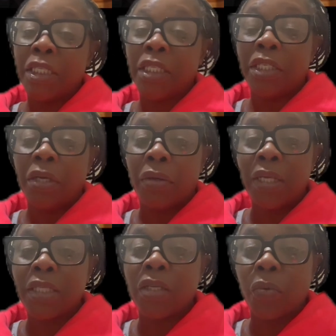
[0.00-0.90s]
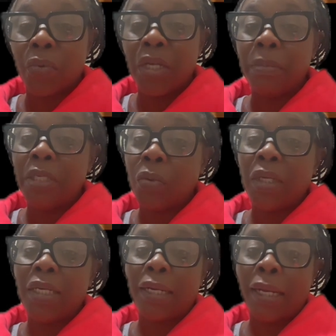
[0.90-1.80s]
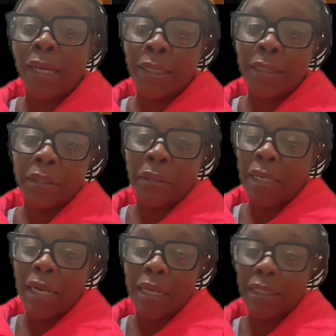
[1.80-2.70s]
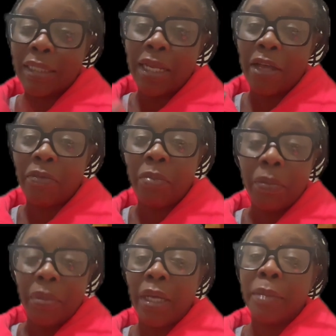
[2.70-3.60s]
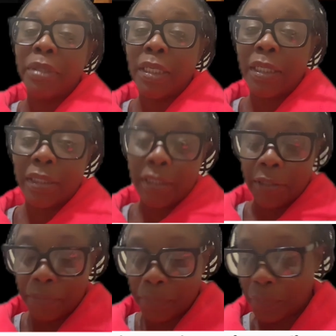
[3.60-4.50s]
she told us to read between the lines on a lot of stuff. But baby, listen.